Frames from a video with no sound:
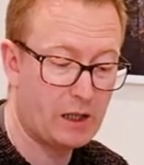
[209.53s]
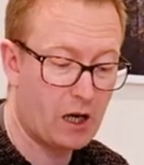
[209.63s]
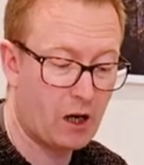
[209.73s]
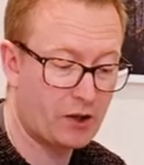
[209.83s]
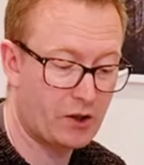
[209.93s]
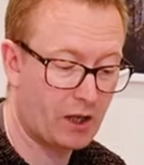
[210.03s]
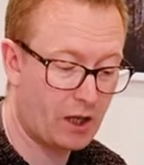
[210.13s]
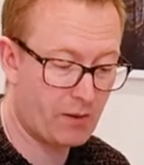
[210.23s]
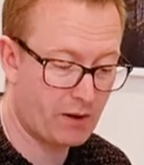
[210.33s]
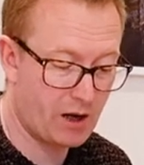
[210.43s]
And I just
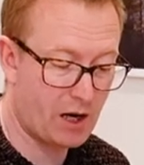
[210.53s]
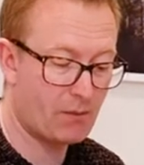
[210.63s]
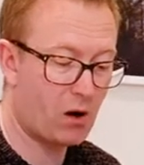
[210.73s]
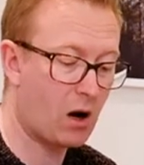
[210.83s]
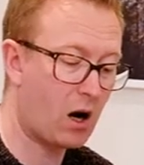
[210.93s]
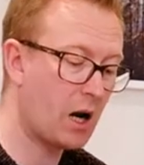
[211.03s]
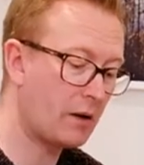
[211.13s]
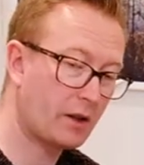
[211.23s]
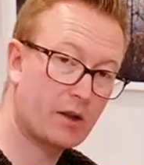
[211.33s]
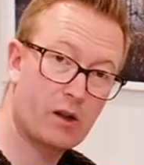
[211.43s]
keep in there my
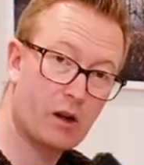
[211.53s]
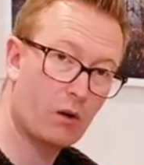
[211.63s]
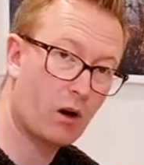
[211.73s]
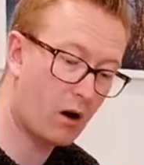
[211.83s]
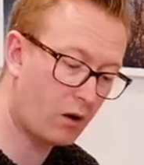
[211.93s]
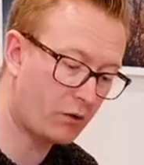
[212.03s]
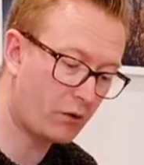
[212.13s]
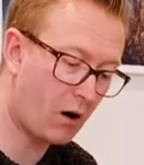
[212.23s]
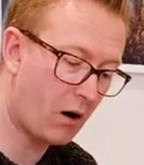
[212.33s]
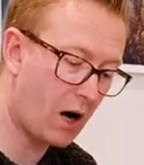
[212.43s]
external hard
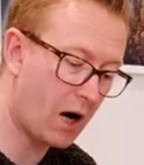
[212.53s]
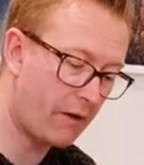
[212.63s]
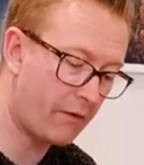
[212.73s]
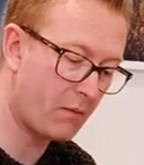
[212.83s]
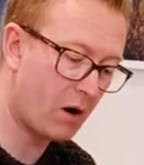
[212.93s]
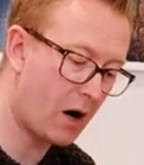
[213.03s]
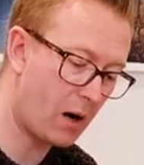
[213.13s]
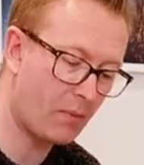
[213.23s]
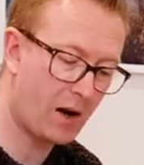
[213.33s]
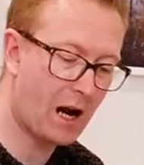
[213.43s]
drive,
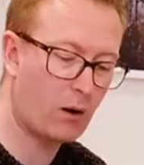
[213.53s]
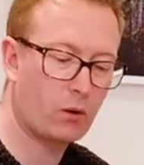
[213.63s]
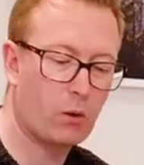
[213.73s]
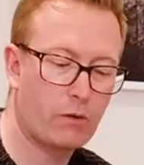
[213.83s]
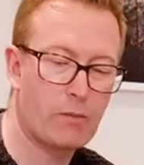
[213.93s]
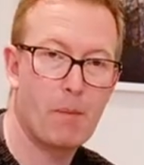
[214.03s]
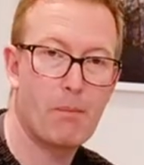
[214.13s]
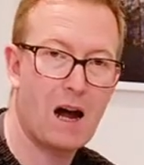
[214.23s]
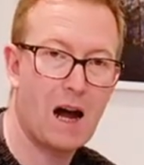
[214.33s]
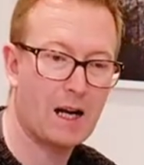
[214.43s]
my power cord for my
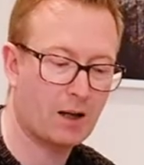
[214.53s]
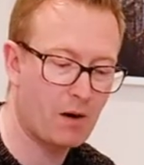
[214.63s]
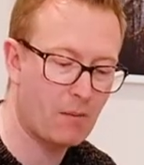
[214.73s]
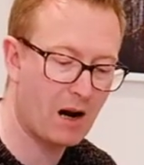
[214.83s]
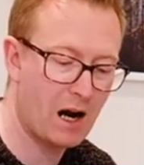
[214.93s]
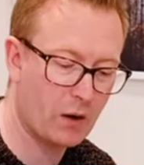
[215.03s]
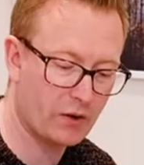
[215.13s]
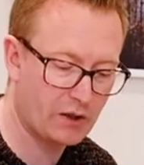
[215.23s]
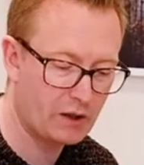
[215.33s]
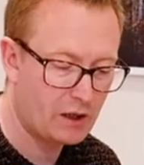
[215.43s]
Mac, my
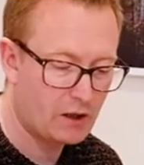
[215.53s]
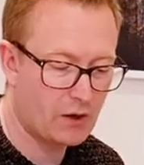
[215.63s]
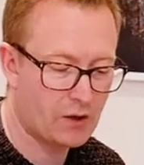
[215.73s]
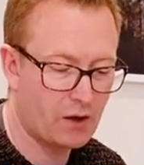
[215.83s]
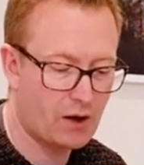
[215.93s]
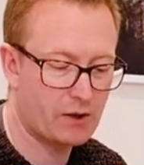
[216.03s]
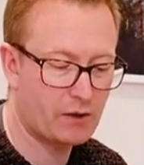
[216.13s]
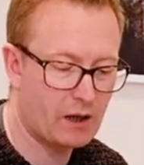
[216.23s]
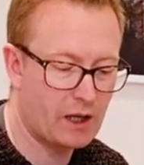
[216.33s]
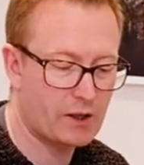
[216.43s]
mouse, those kinds of
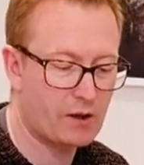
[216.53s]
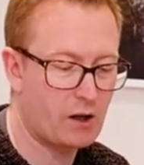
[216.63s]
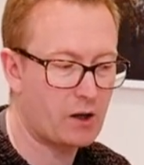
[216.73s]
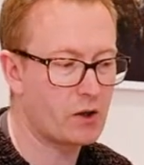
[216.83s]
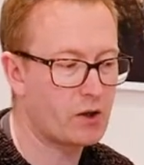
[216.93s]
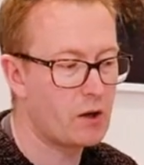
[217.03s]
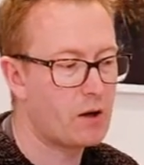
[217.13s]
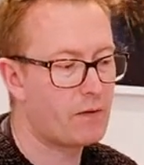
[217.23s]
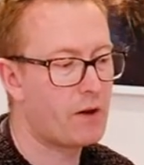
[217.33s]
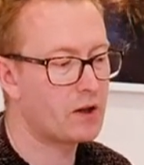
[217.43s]
things. And then I just
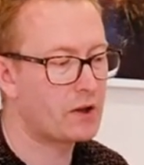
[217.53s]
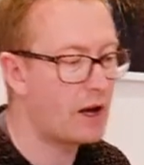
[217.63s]
fasten